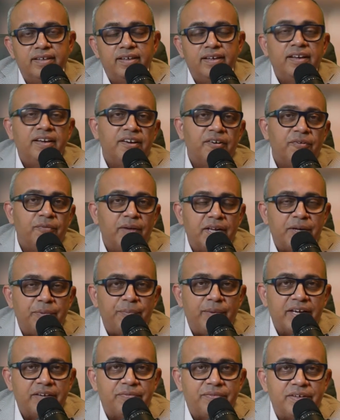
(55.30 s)
Welcome
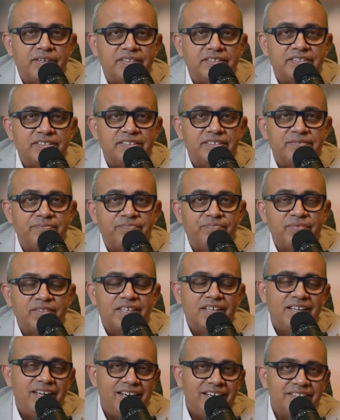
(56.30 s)
back, friends.
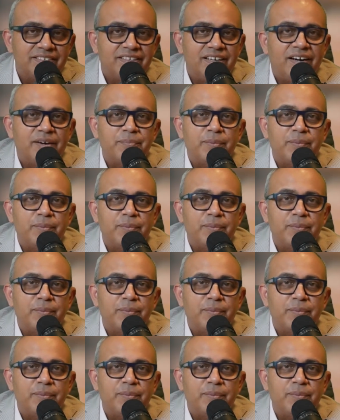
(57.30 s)
Let us start by